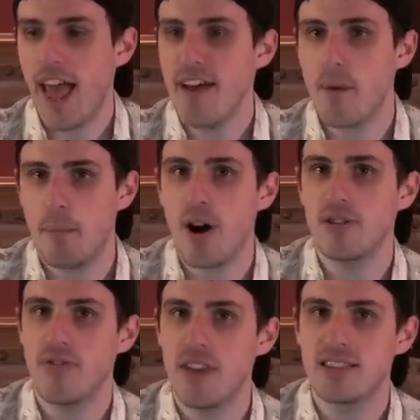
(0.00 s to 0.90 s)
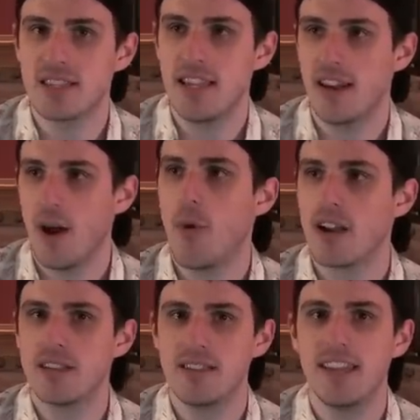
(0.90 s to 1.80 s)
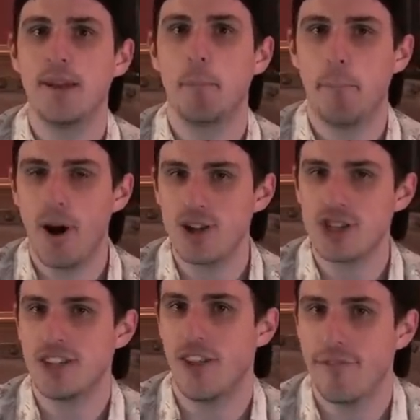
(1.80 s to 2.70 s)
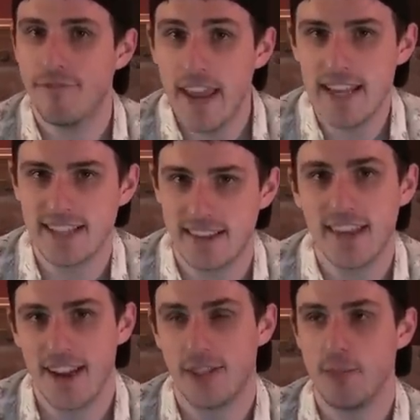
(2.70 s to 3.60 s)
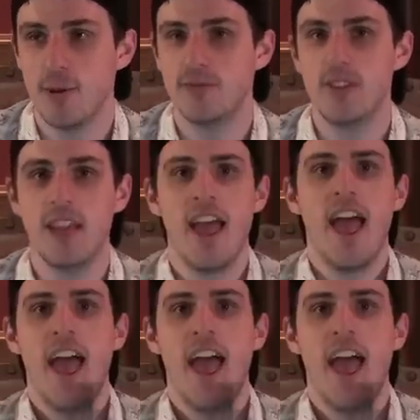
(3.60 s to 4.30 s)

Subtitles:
have a punk-faced kid I want to see get punched in the face at the end of the movie,